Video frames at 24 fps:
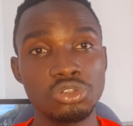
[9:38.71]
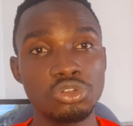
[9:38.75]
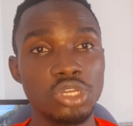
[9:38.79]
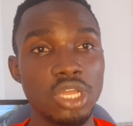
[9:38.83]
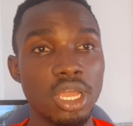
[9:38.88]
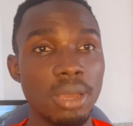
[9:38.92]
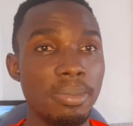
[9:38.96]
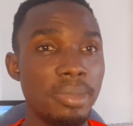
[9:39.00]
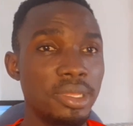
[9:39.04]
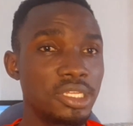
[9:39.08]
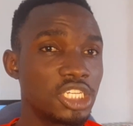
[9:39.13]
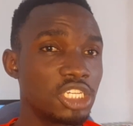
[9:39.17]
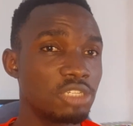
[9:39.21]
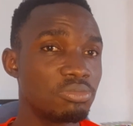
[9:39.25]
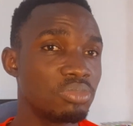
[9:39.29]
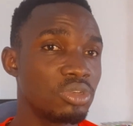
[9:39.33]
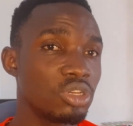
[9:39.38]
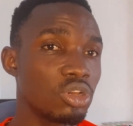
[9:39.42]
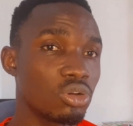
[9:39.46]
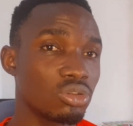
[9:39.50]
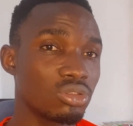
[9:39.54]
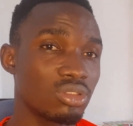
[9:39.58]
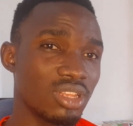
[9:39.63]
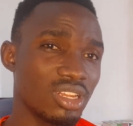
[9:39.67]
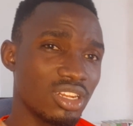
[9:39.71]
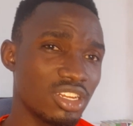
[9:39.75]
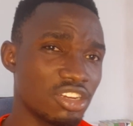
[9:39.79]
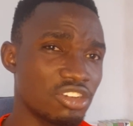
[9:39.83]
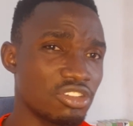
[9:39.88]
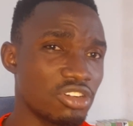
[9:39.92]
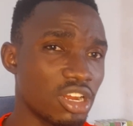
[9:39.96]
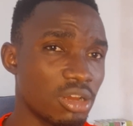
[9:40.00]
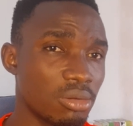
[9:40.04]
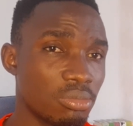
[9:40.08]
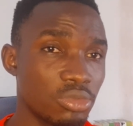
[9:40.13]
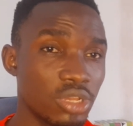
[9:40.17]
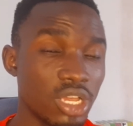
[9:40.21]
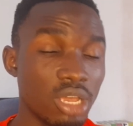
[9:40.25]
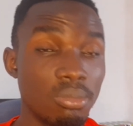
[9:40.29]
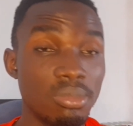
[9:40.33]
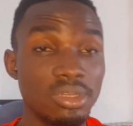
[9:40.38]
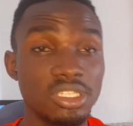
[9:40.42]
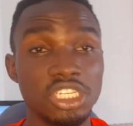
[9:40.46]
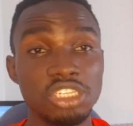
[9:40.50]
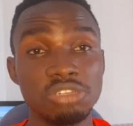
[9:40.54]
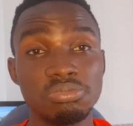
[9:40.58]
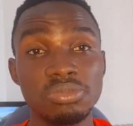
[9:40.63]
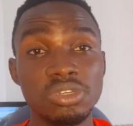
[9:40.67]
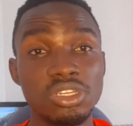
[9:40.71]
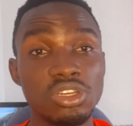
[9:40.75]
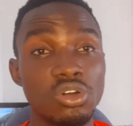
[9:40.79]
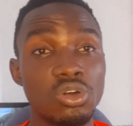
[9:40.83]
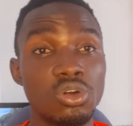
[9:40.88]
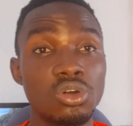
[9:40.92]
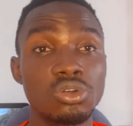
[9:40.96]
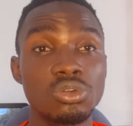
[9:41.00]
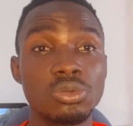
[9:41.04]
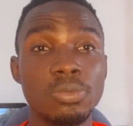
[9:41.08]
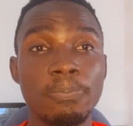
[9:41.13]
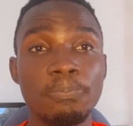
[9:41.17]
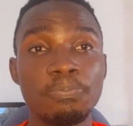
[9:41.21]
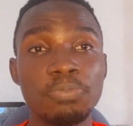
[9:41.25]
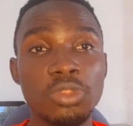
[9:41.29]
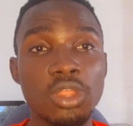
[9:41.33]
you can message me on Telegram, you can message me on